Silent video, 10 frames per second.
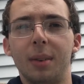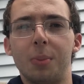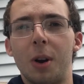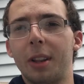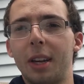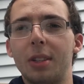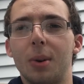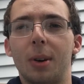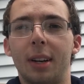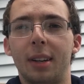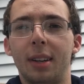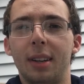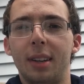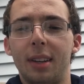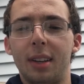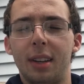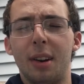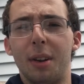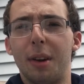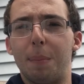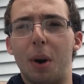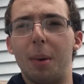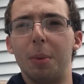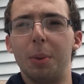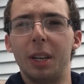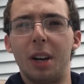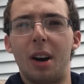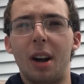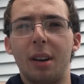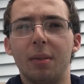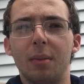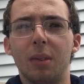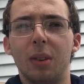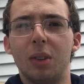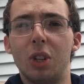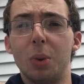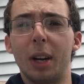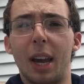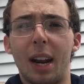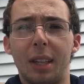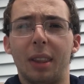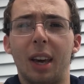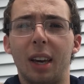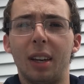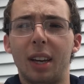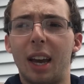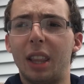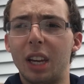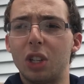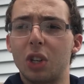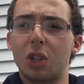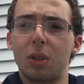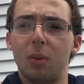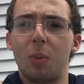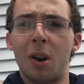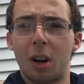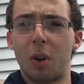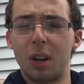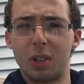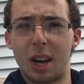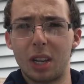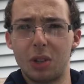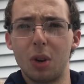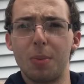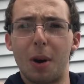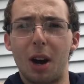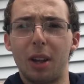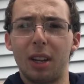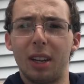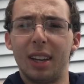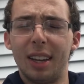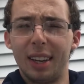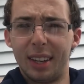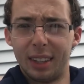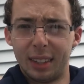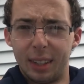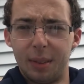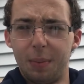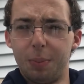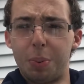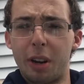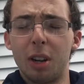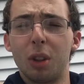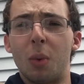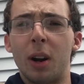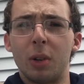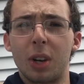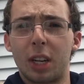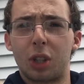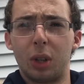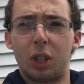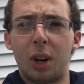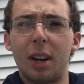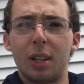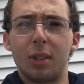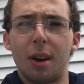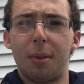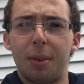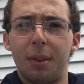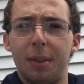what are they doing? They're probably not doing anything, and they just want to criticize you about it, but you're the one who's actually trying stuff.